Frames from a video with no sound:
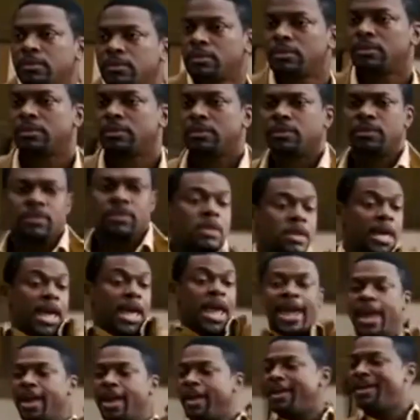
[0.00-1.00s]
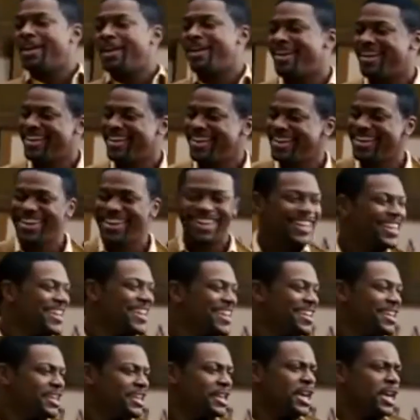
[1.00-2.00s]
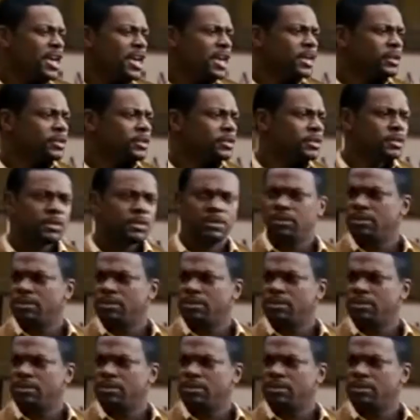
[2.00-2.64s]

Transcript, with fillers: warlike. China was created by conquest